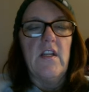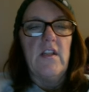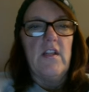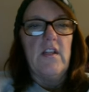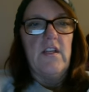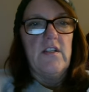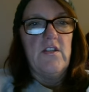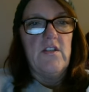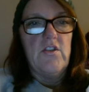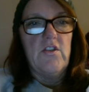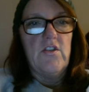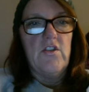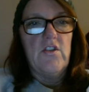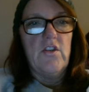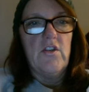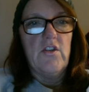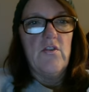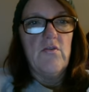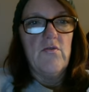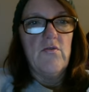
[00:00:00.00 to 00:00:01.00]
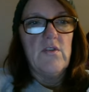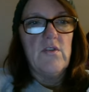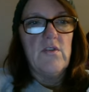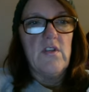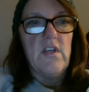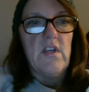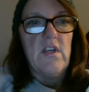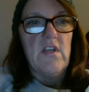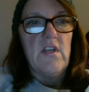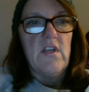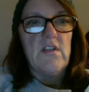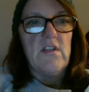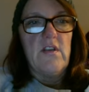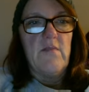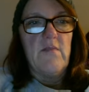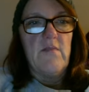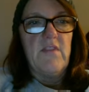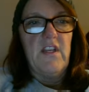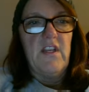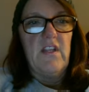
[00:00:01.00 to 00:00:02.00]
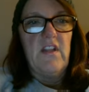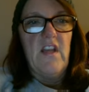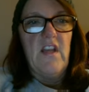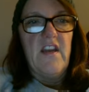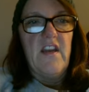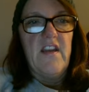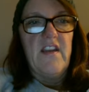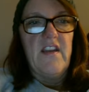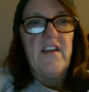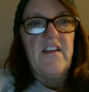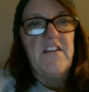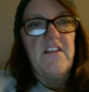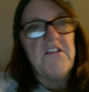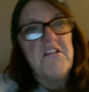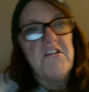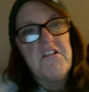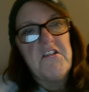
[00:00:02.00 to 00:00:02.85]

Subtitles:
Let's choose something like